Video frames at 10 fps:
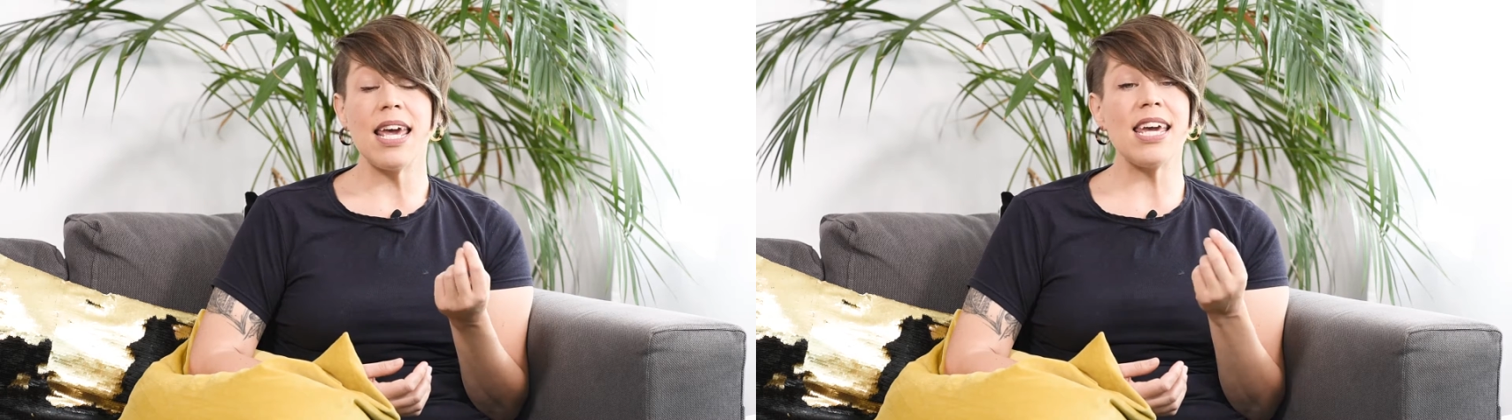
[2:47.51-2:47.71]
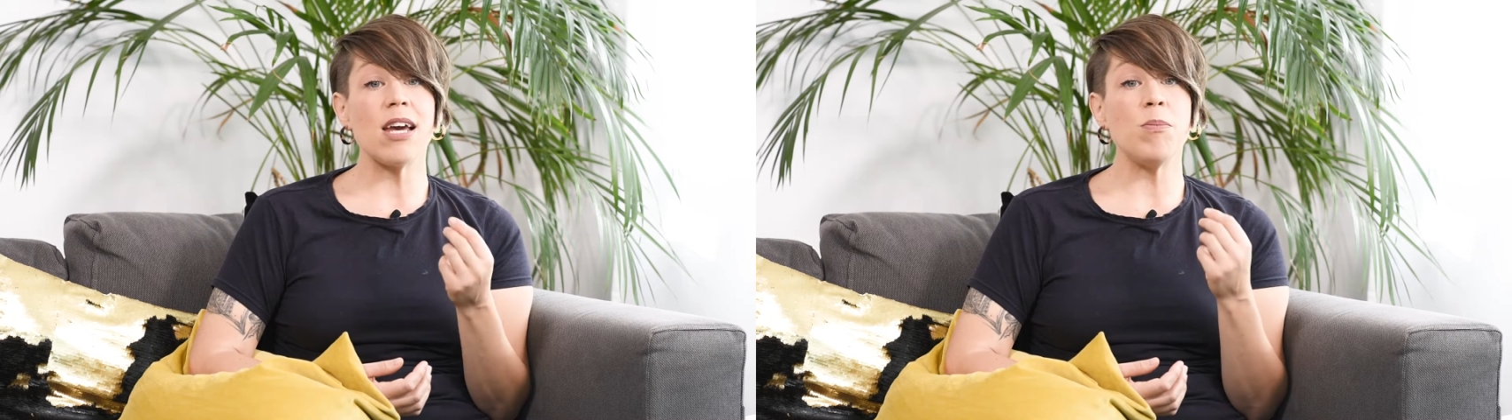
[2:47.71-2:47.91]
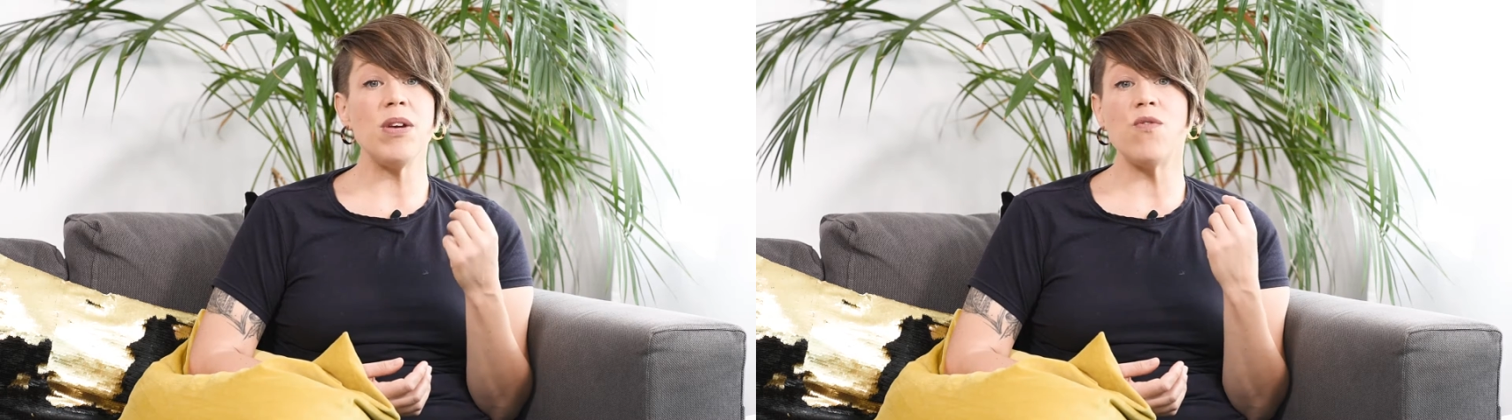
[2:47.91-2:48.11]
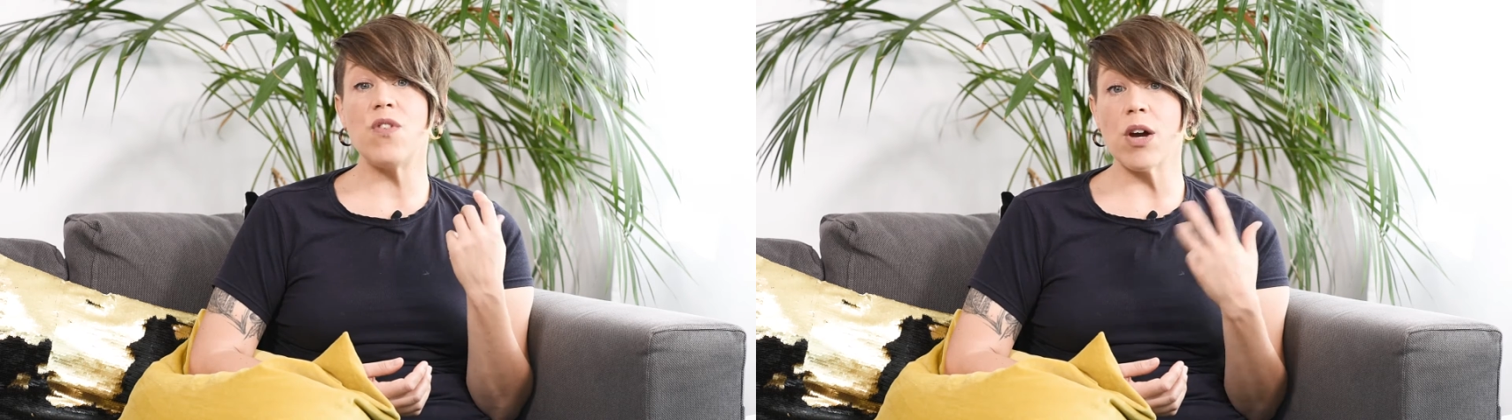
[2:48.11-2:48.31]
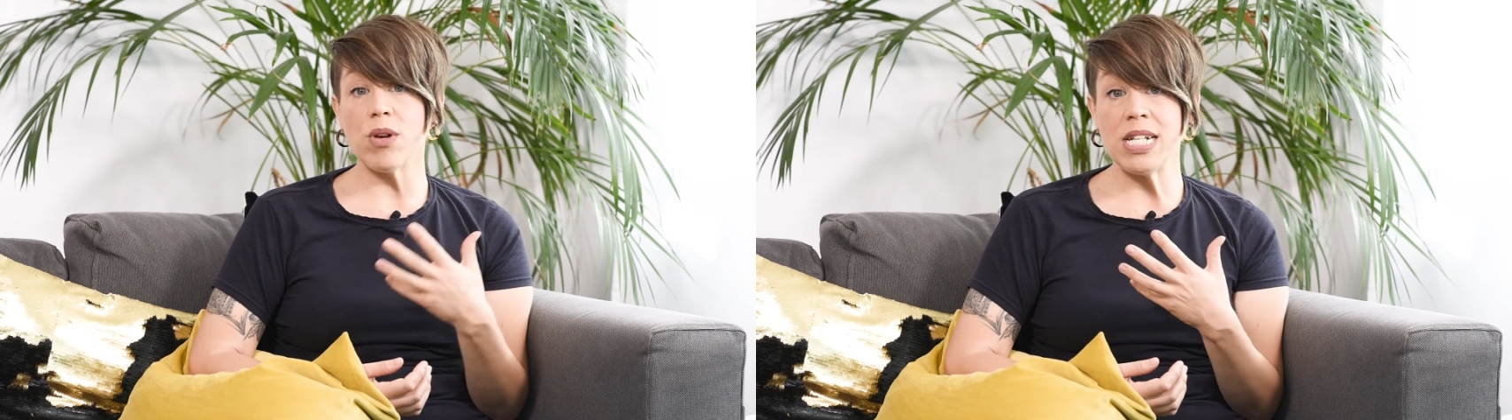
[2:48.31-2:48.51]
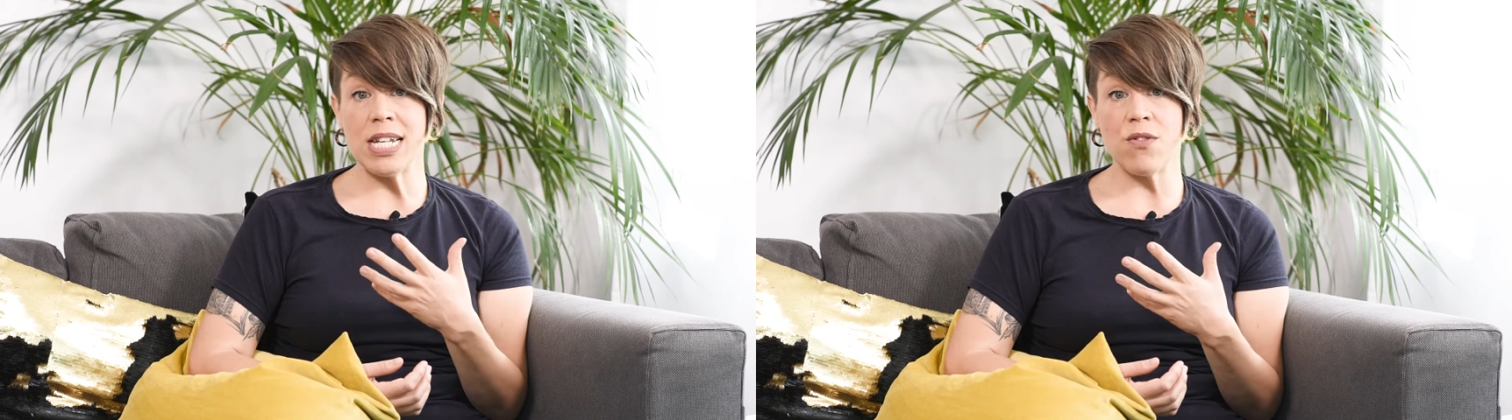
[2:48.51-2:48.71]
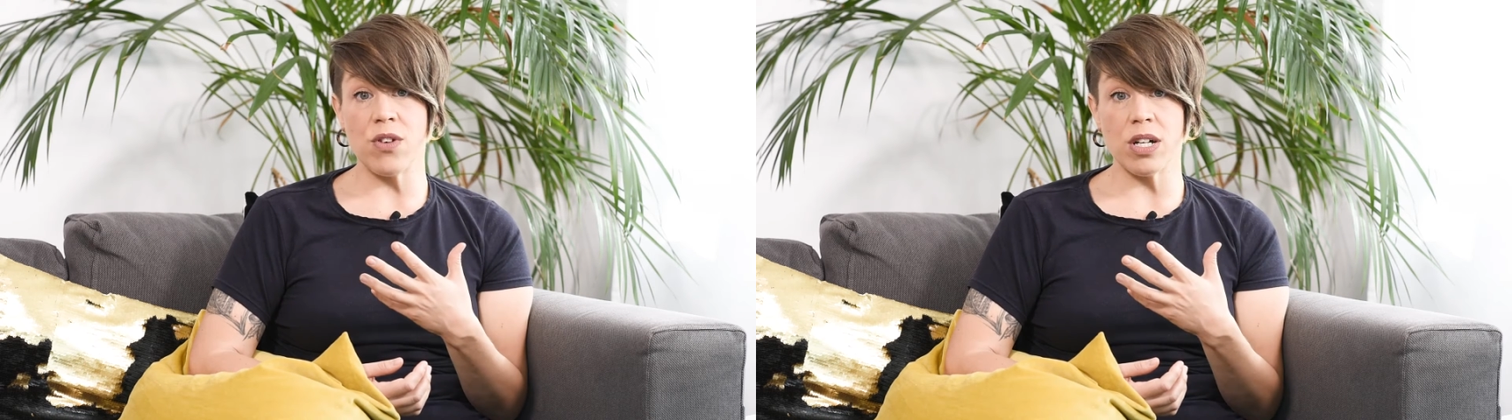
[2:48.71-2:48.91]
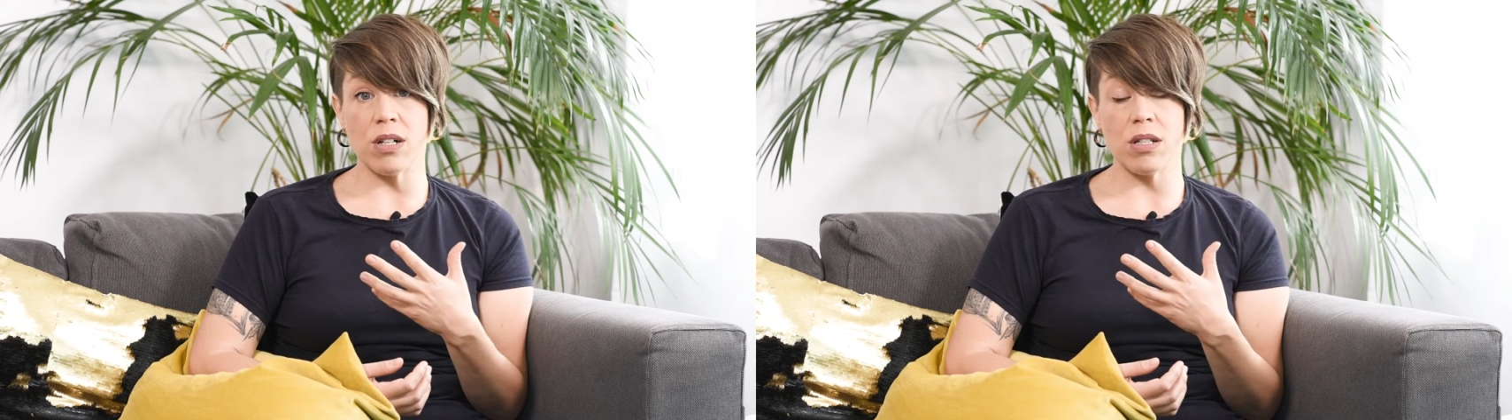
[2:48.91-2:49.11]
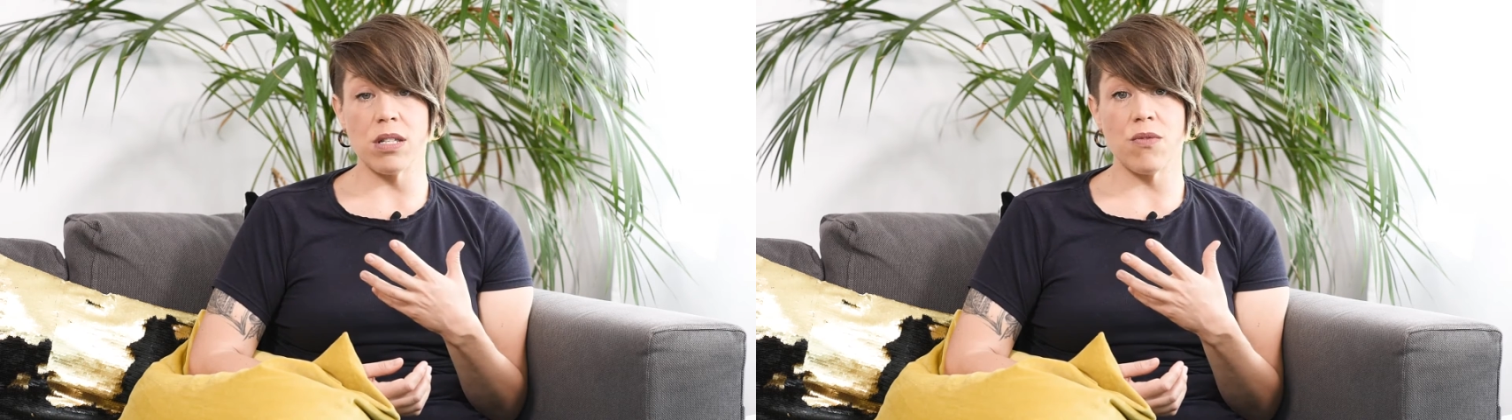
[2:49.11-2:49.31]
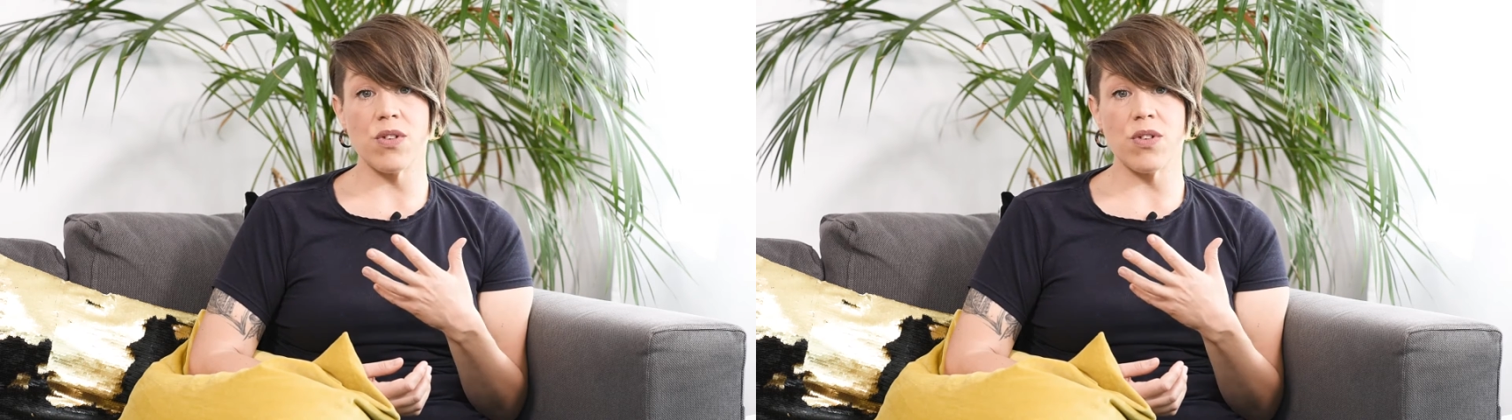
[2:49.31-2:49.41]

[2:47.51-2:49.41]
it can be very difficult